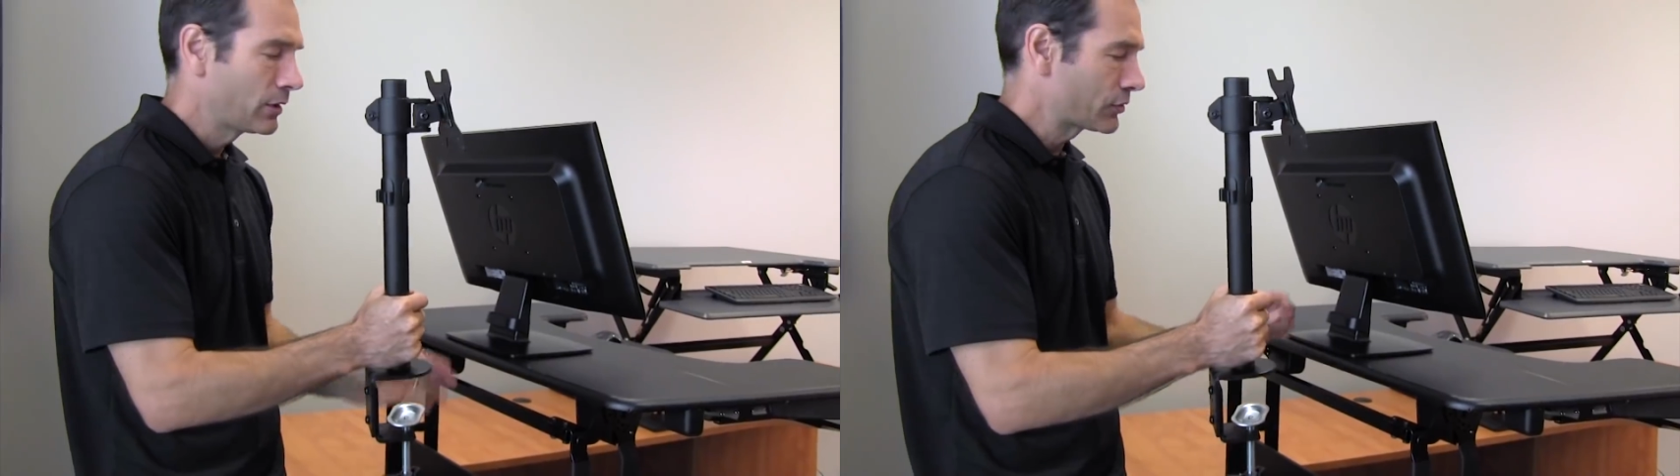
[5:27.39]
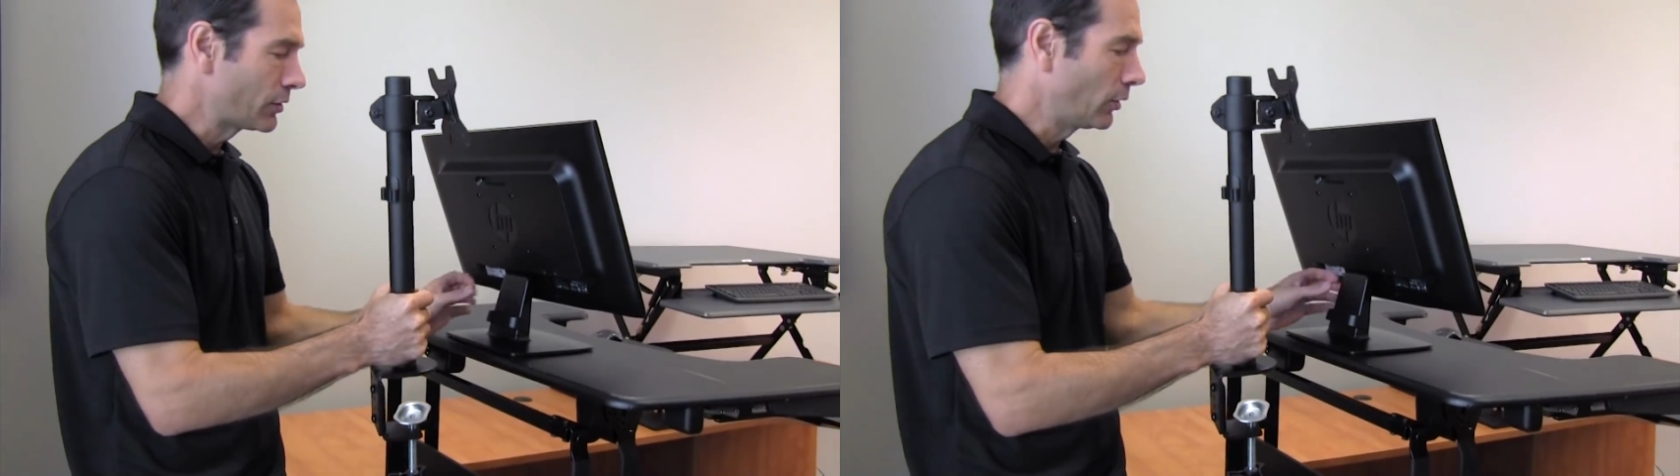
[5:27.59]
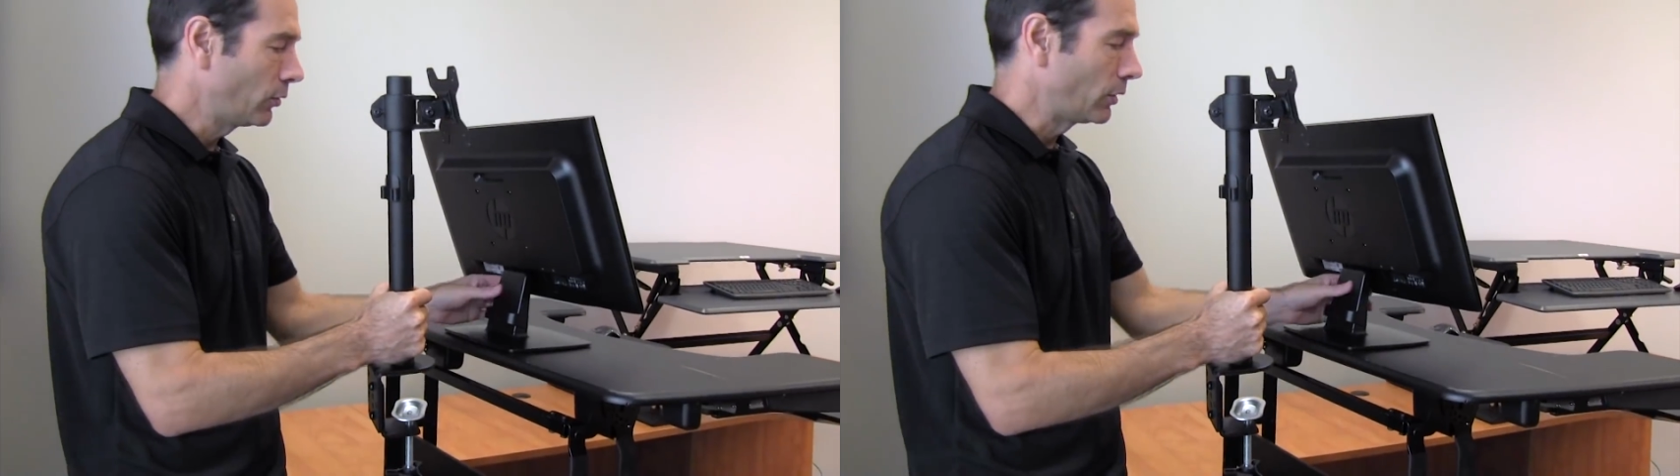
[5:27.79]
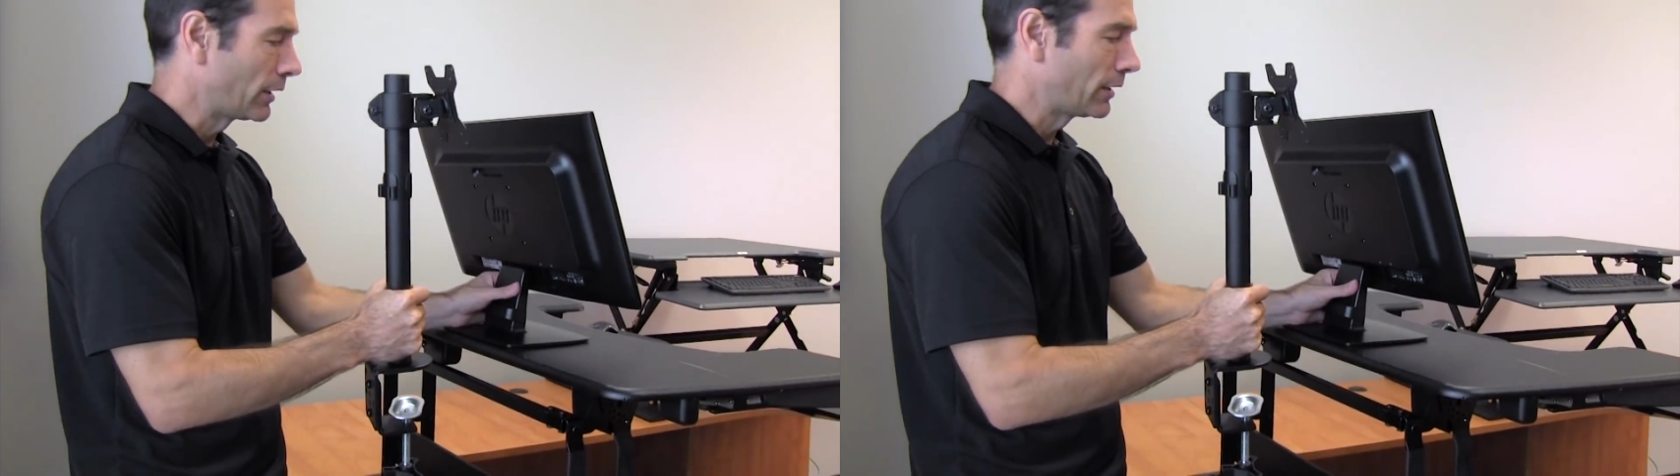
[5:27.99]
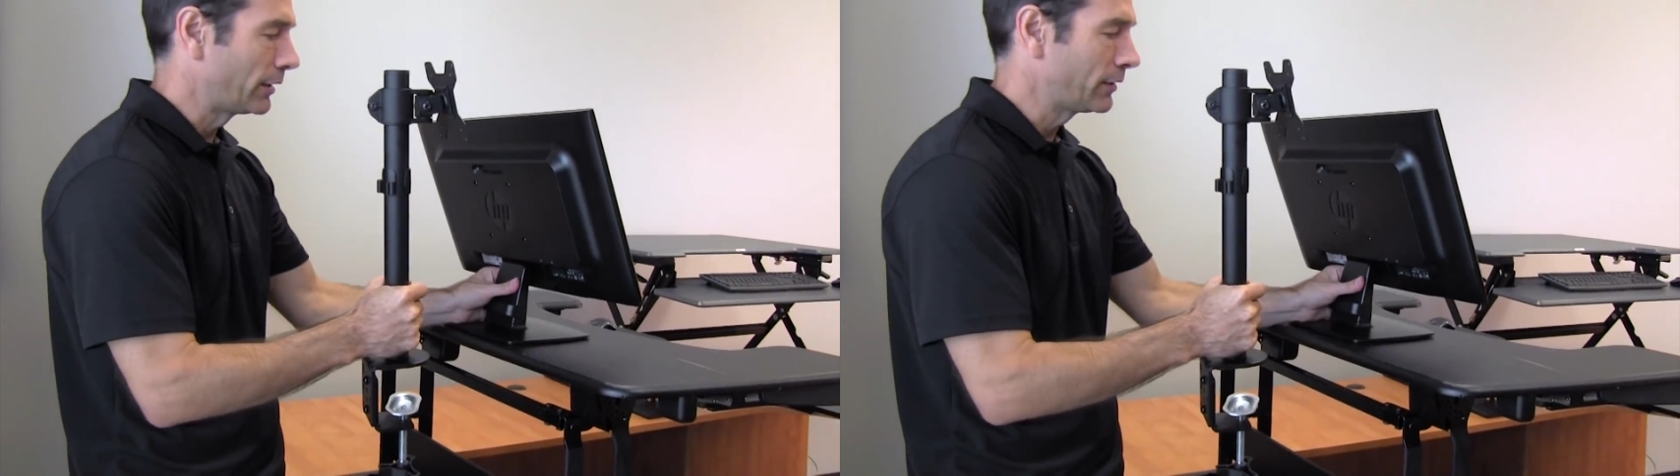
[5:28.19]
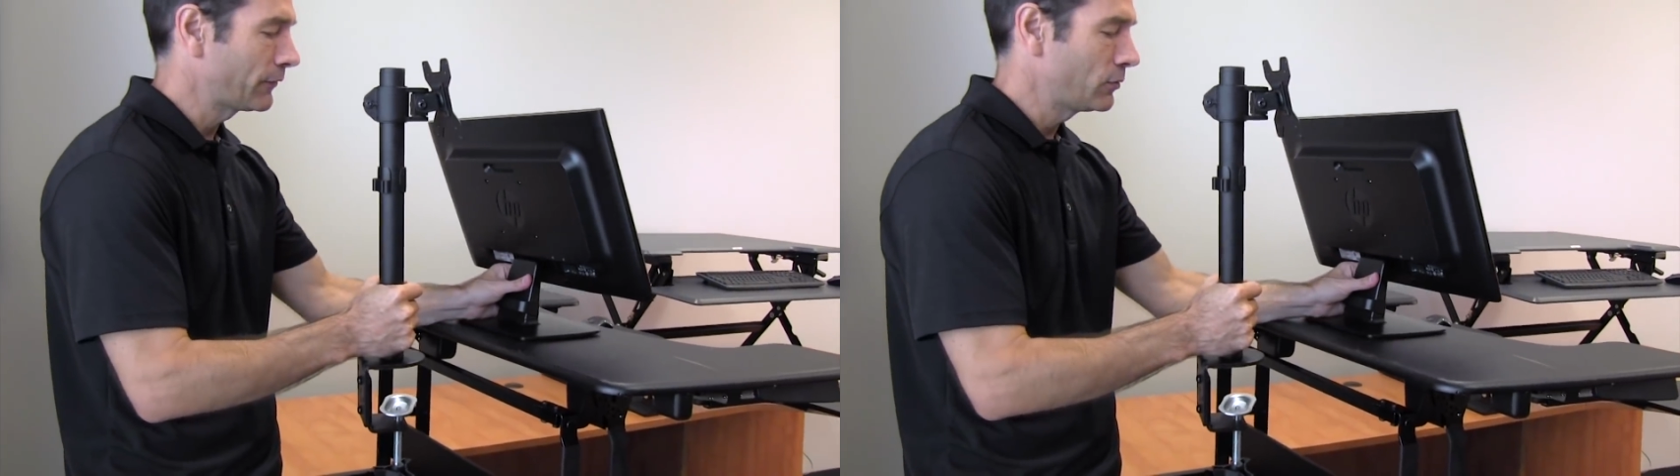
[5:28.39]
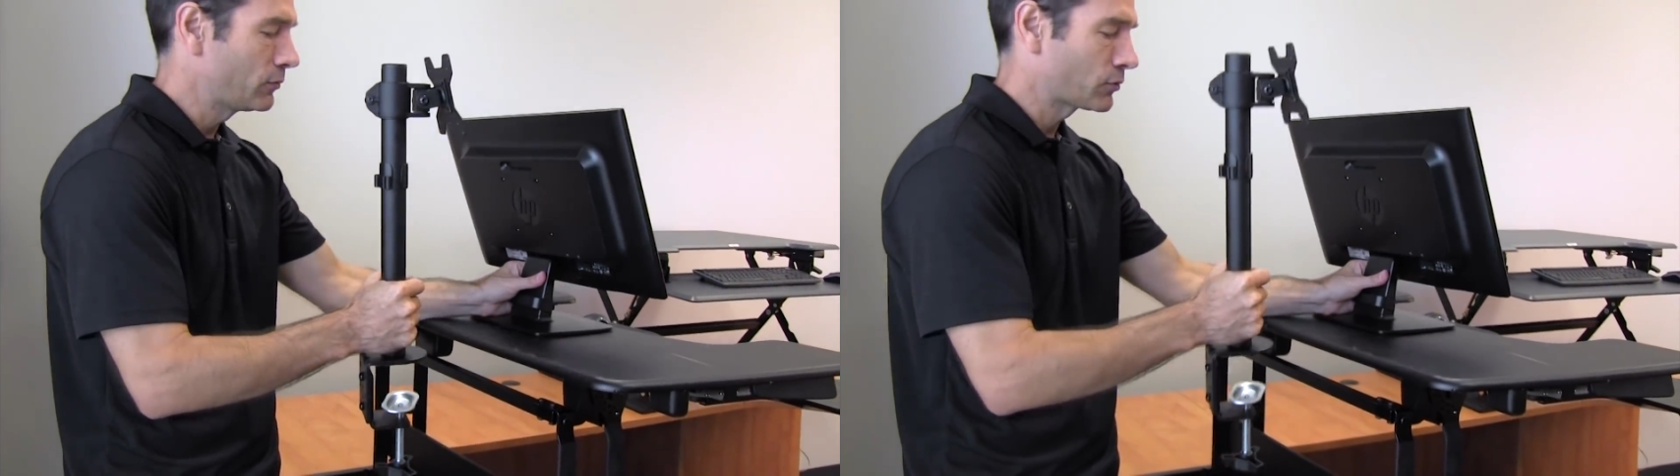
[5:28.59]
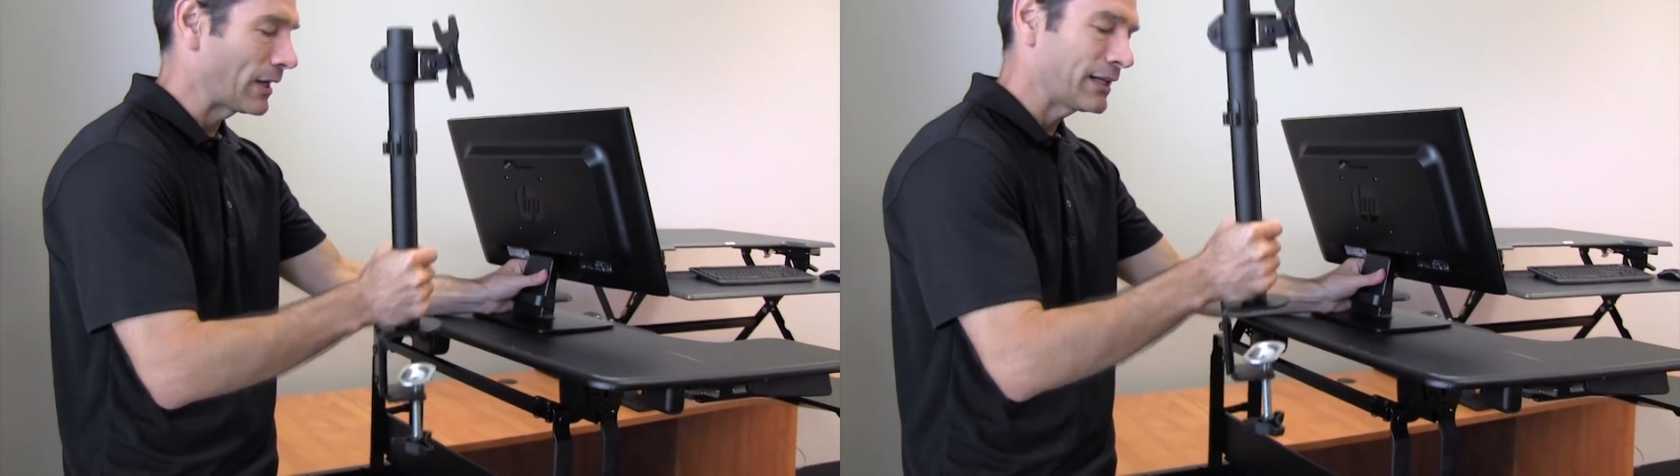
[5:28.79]
So if you
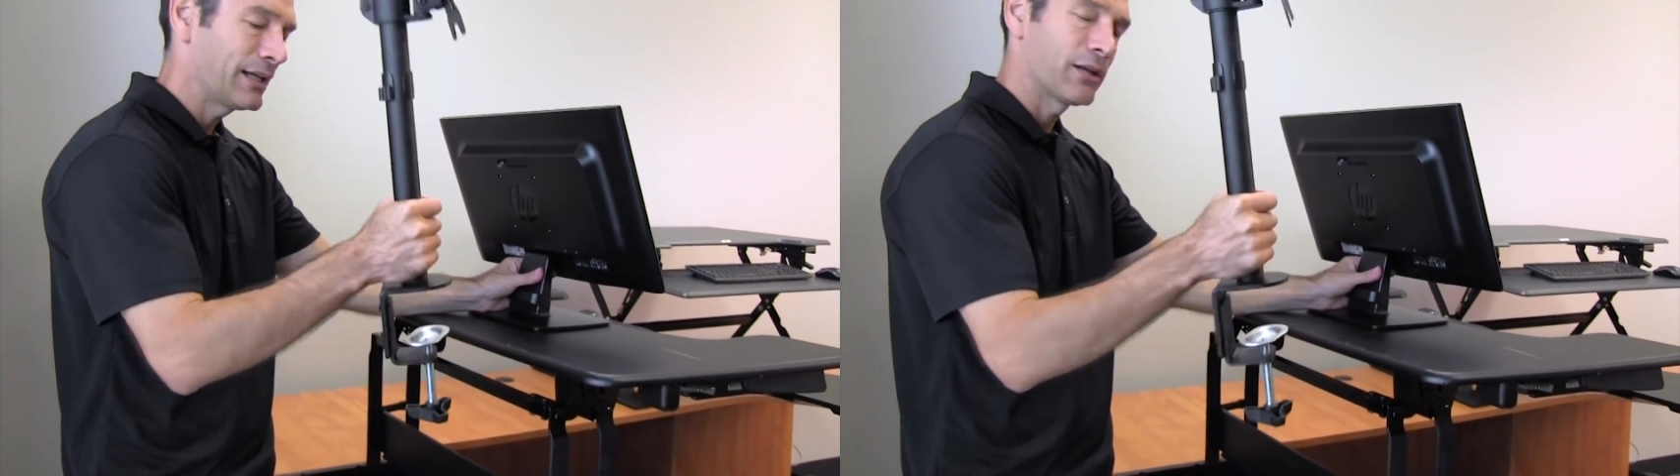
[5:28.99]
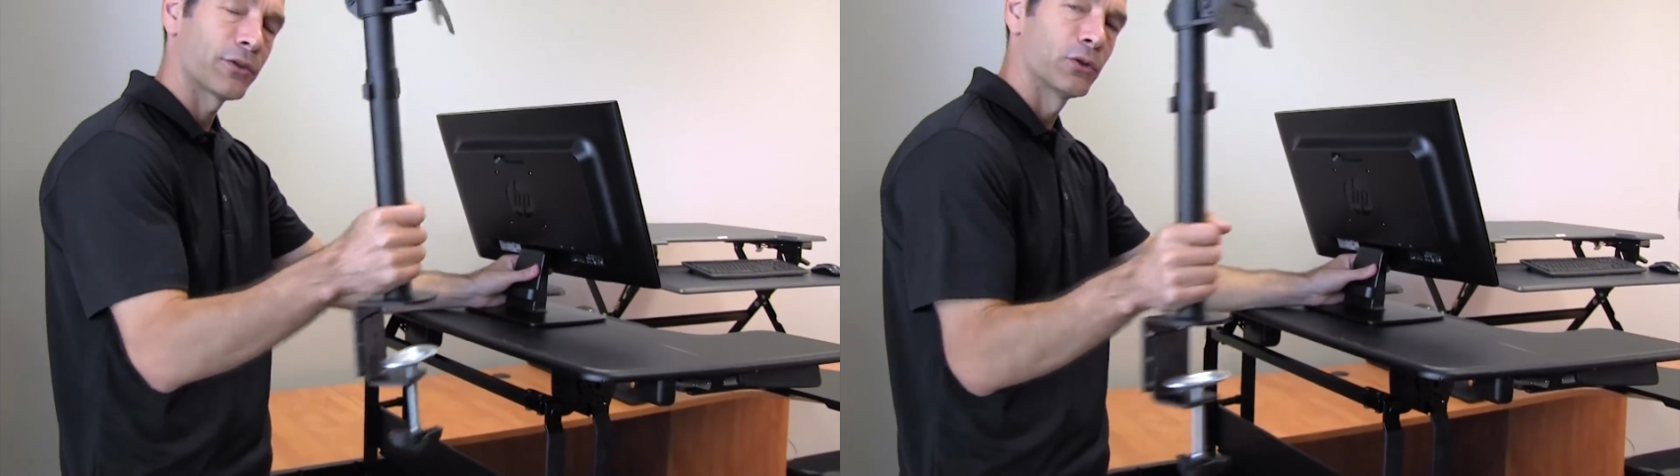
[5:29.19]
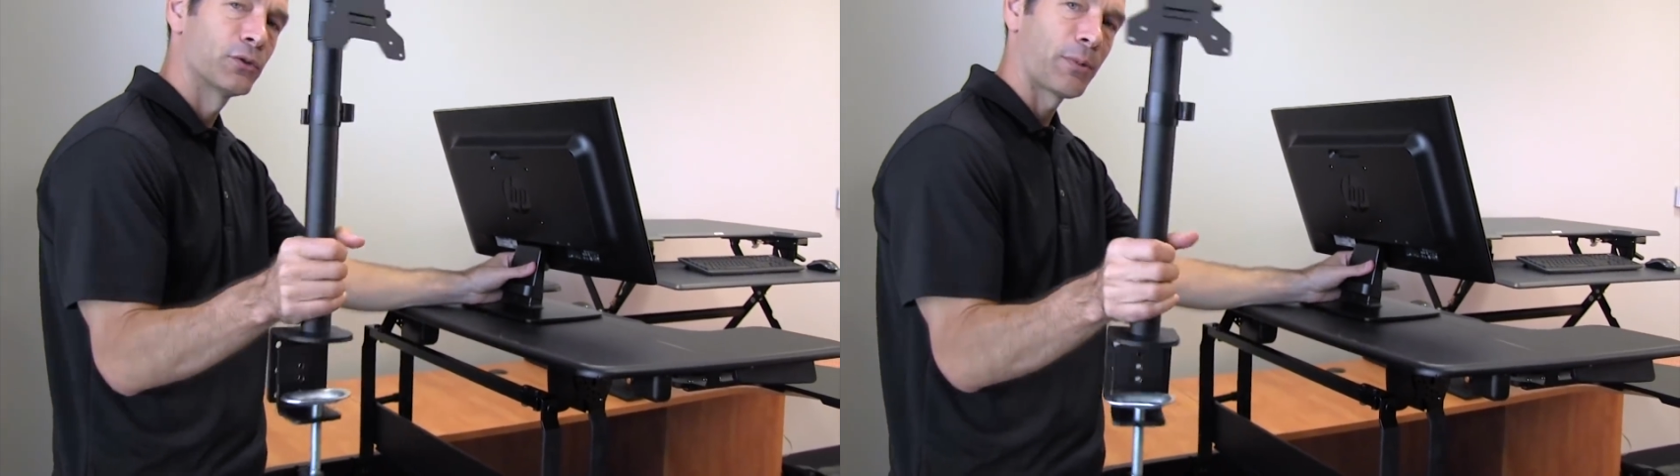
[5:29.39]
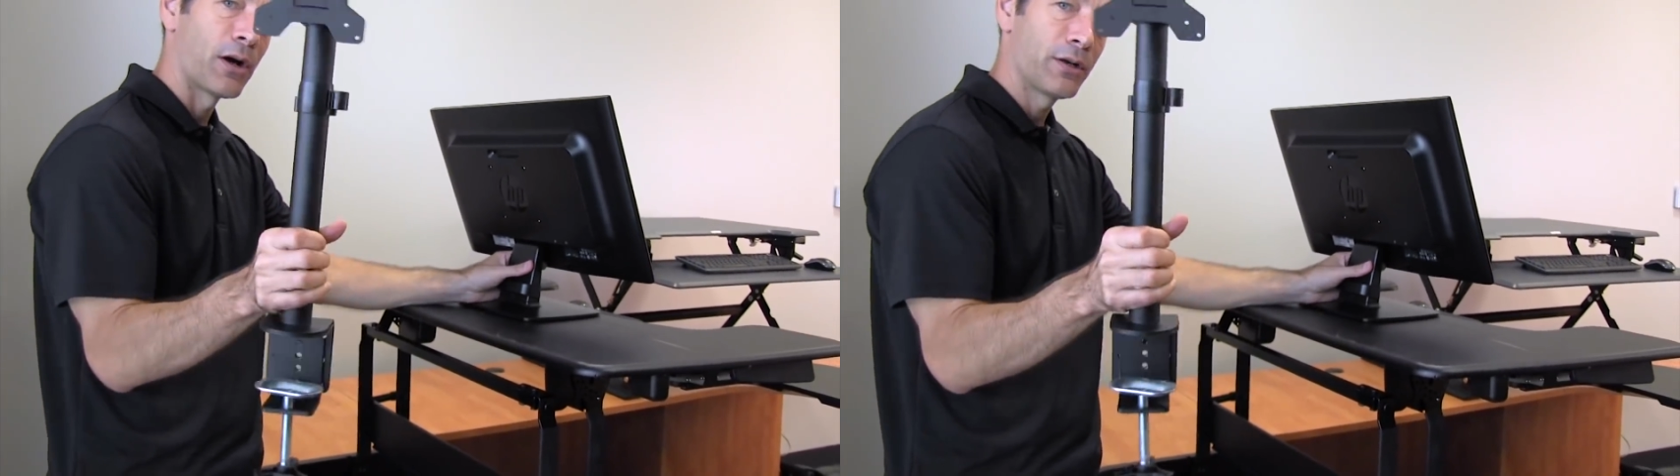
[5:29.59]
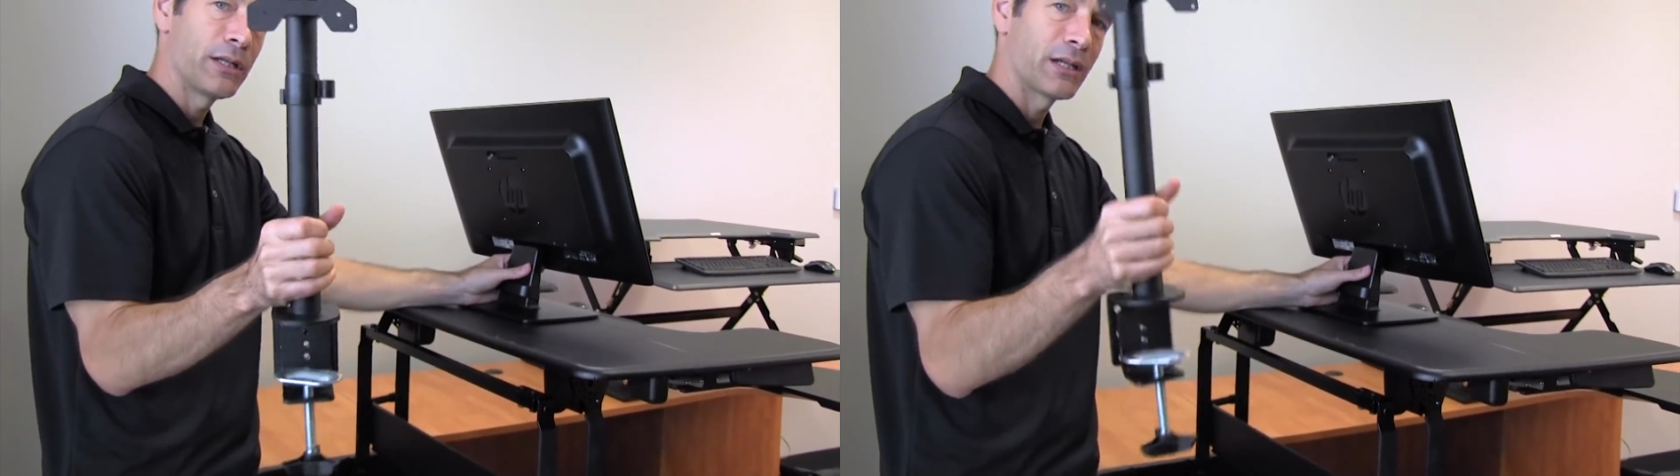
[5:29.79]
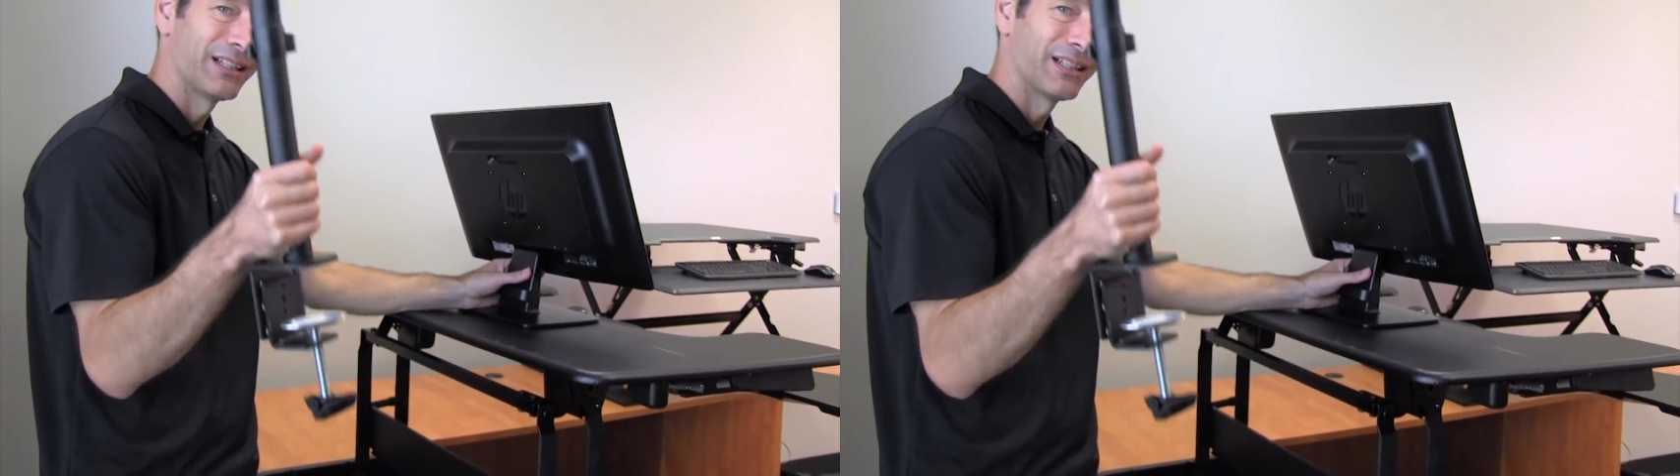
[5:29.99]
try to get a third-party